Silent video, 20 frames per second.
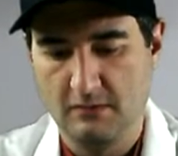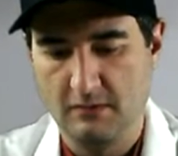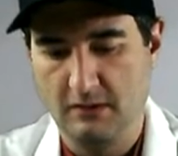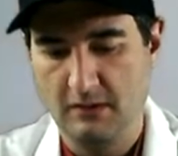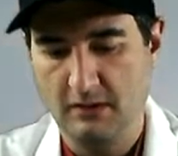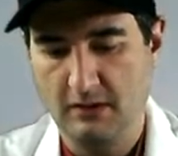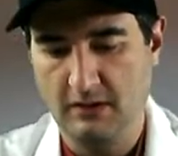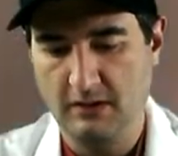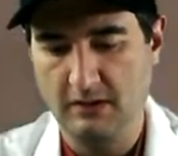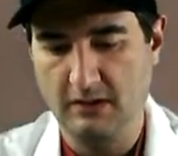
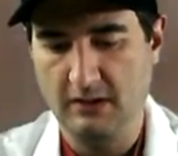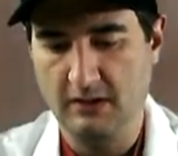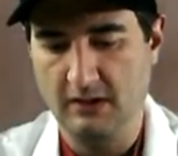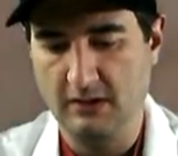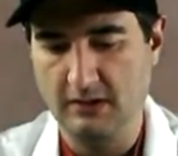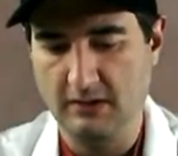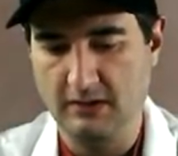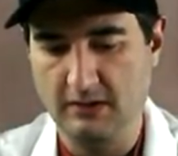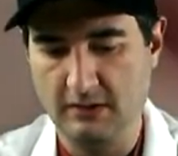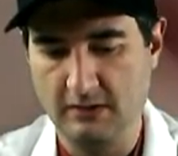And
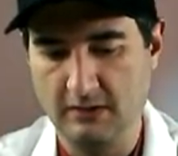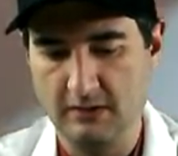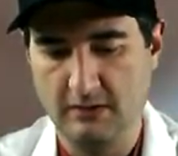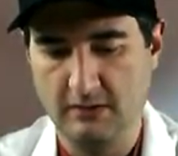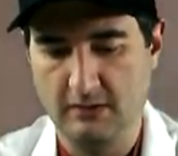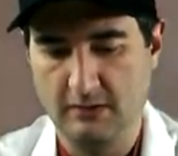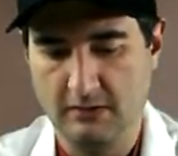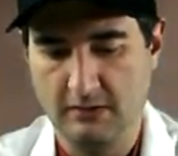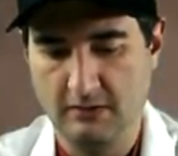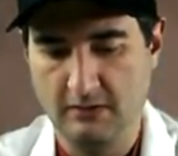
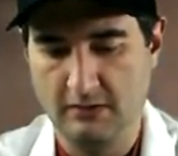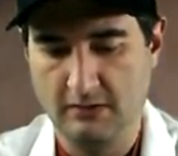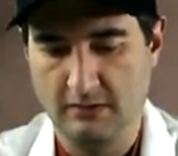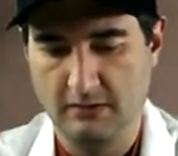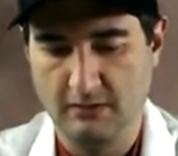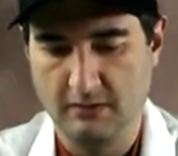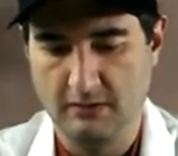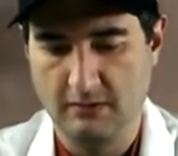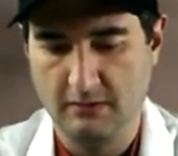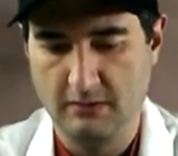then
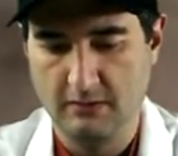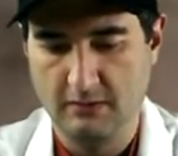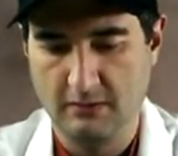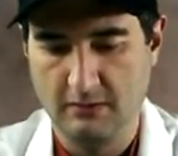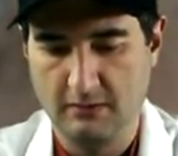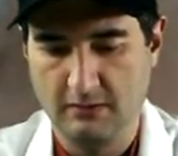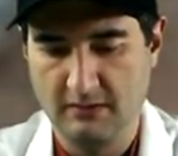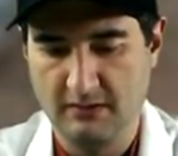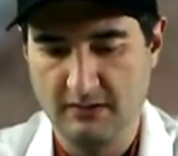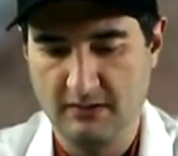
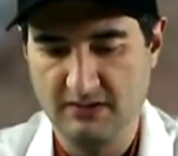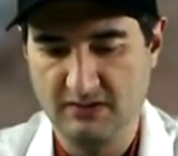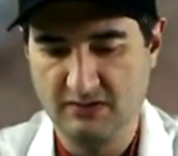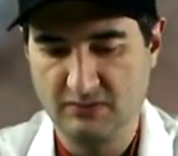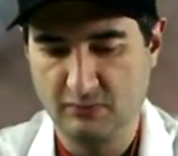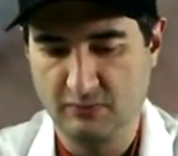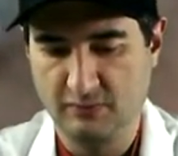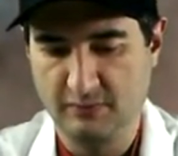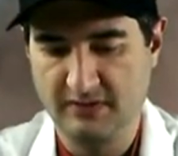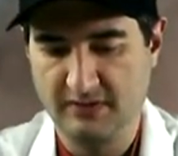
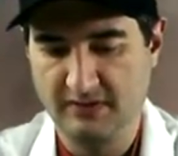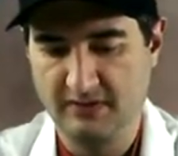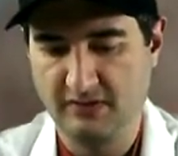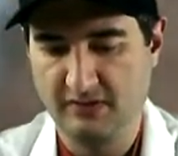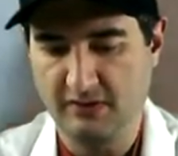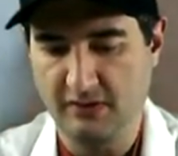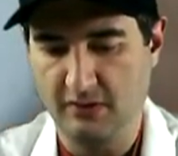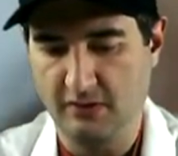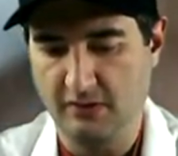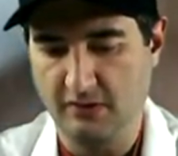these will be the
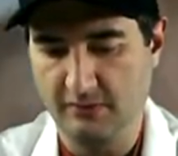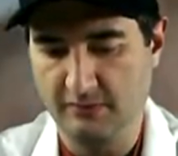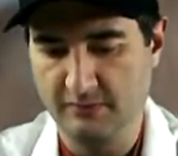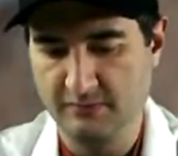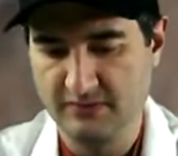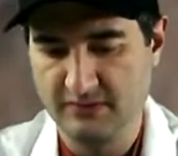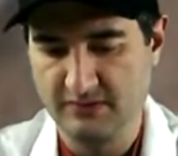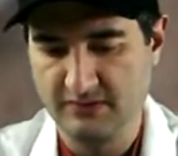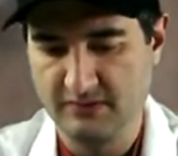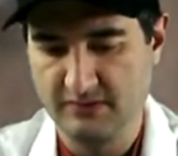
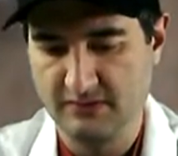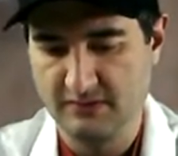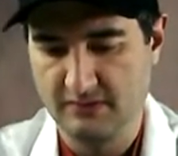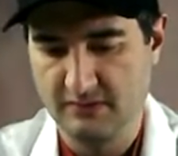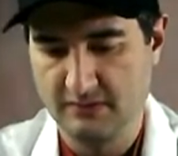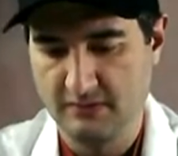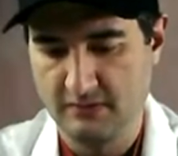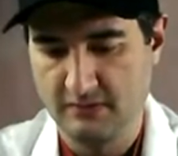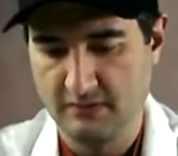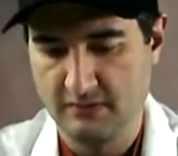columns
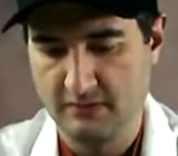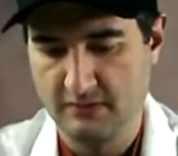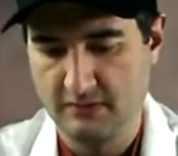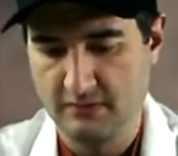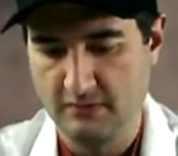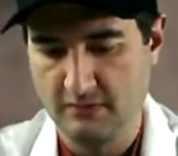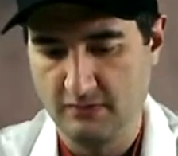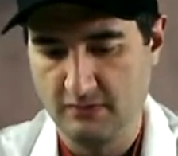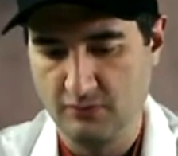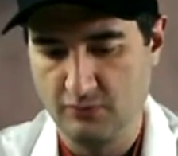
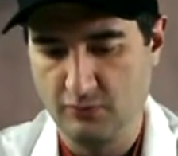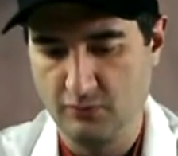or